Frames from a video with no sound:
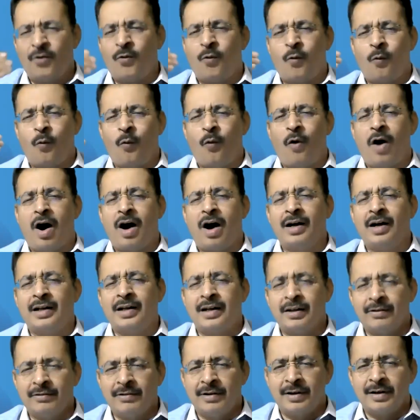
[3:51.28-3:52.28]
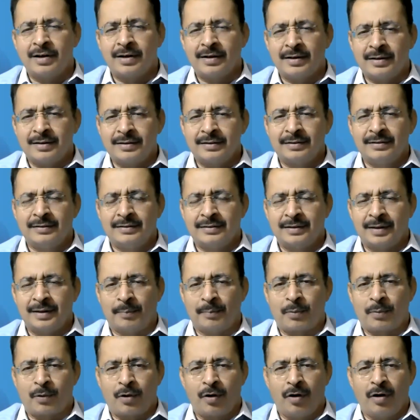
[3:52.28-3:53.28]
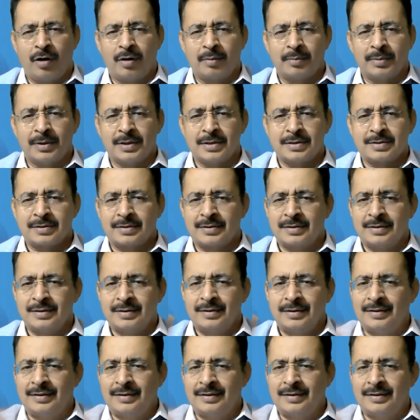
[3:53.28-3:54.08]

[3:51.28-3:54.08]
Whatever the problem is,